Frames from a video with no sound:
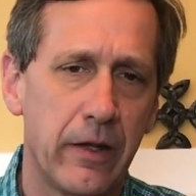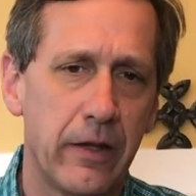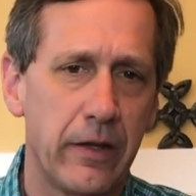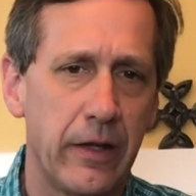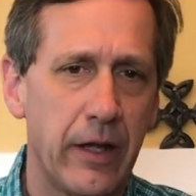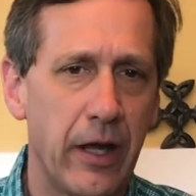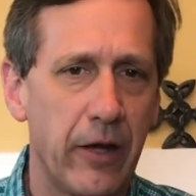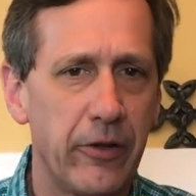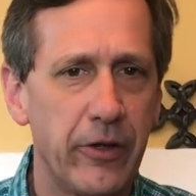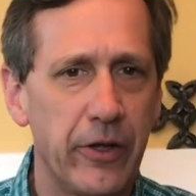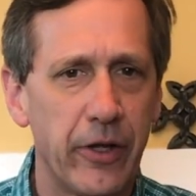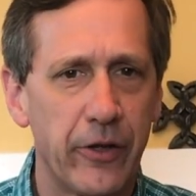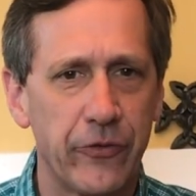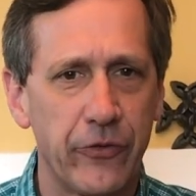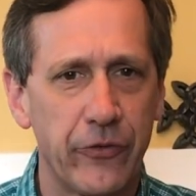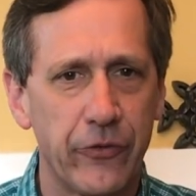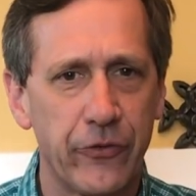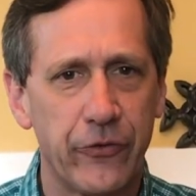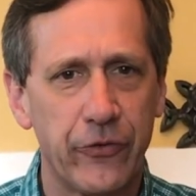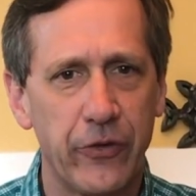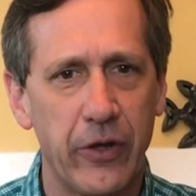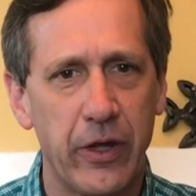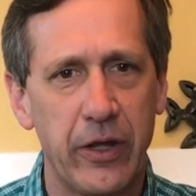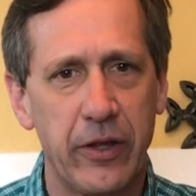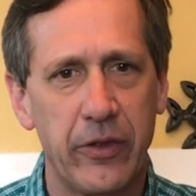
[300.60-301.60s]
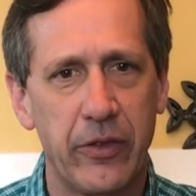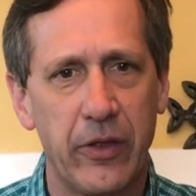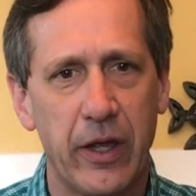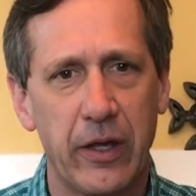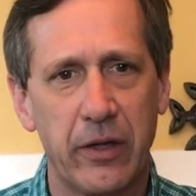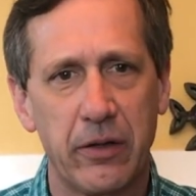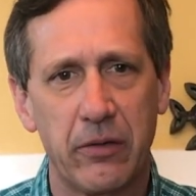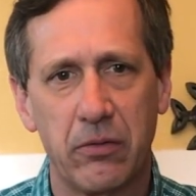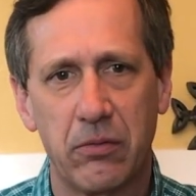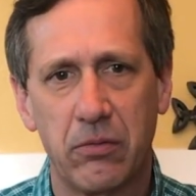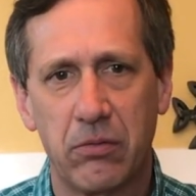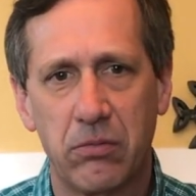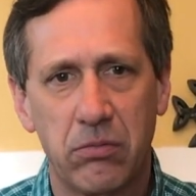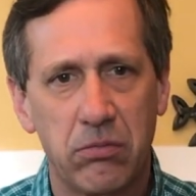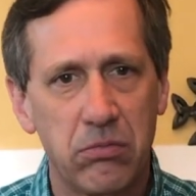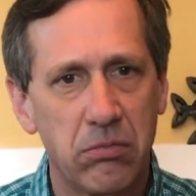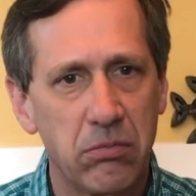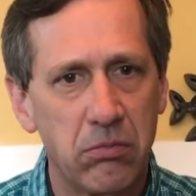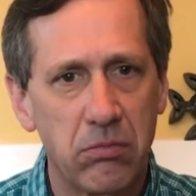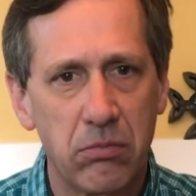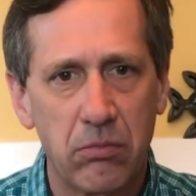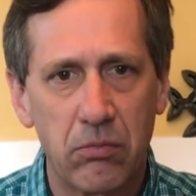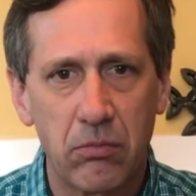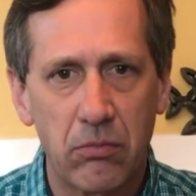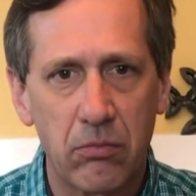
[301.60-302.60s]
Now, he doesn't say that
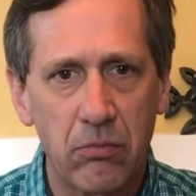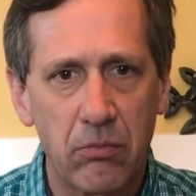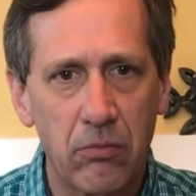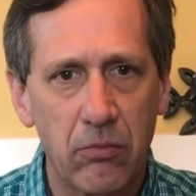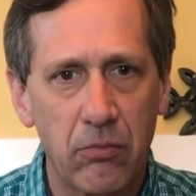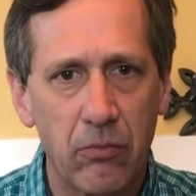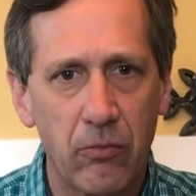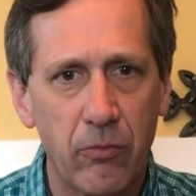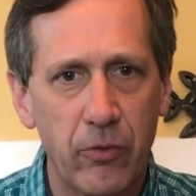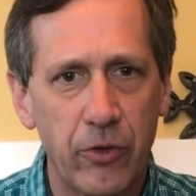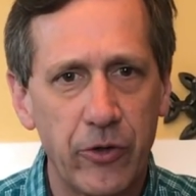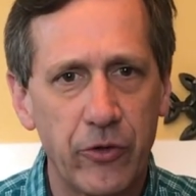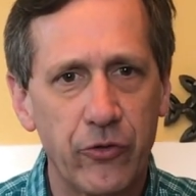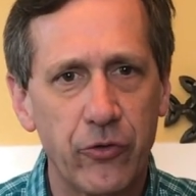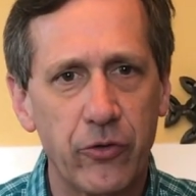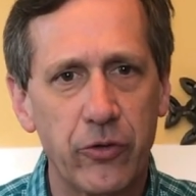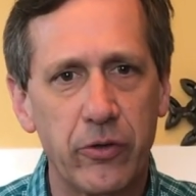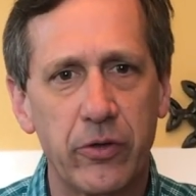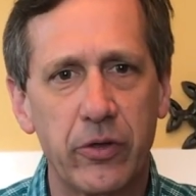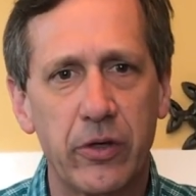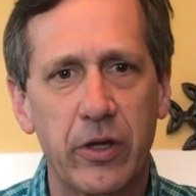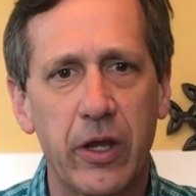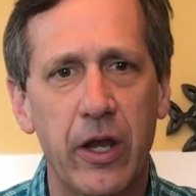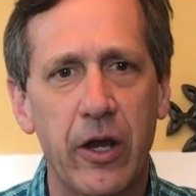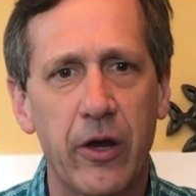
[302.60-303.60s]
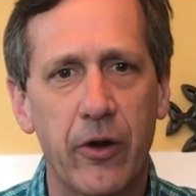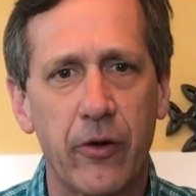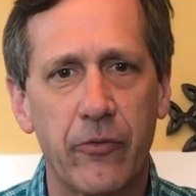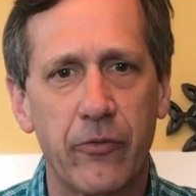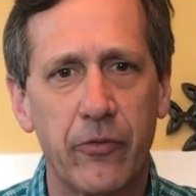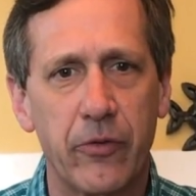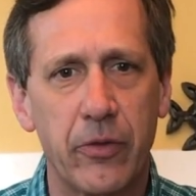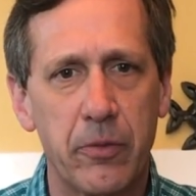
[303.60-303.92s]
we shouldn't care for